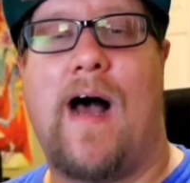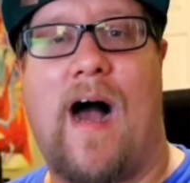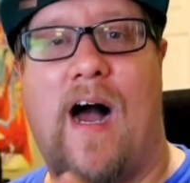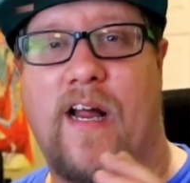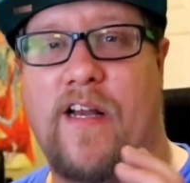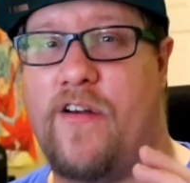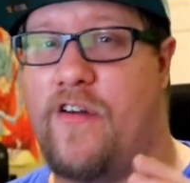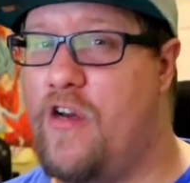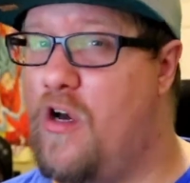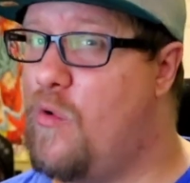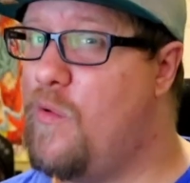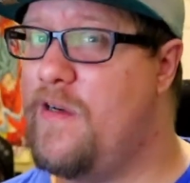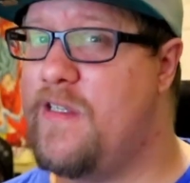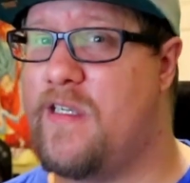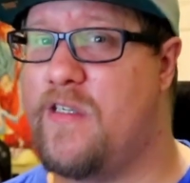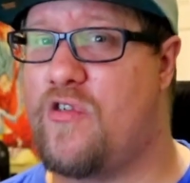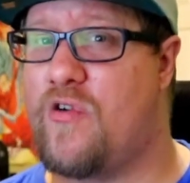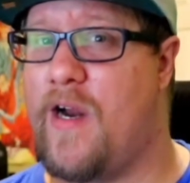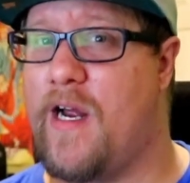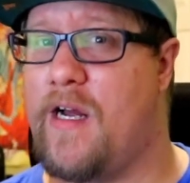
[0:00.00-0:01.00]
I know it's
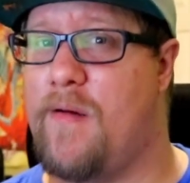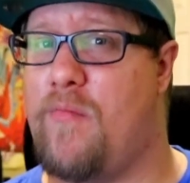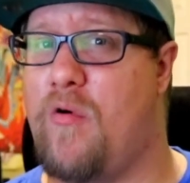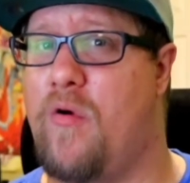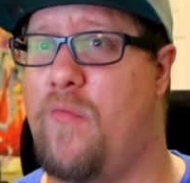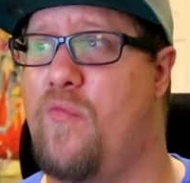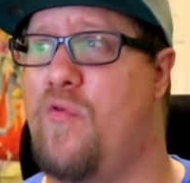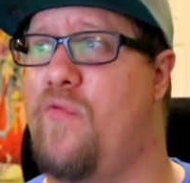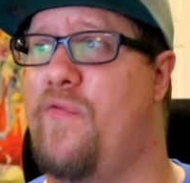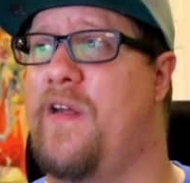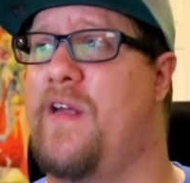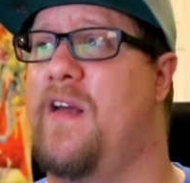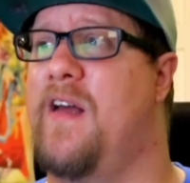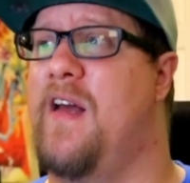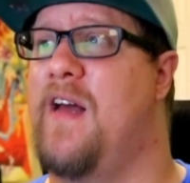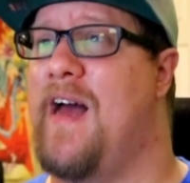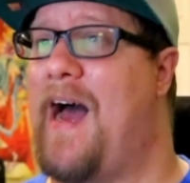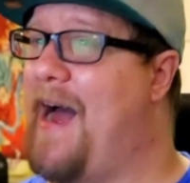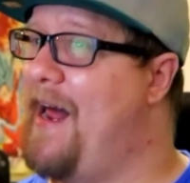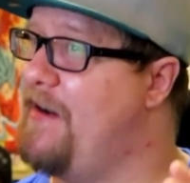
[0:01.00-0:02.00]
a Dragon Ball movie.
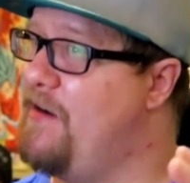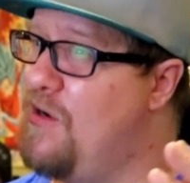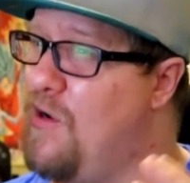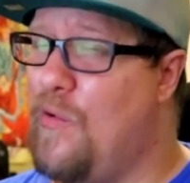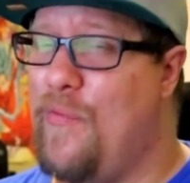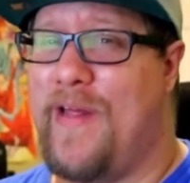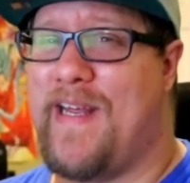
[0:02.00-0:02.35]
I know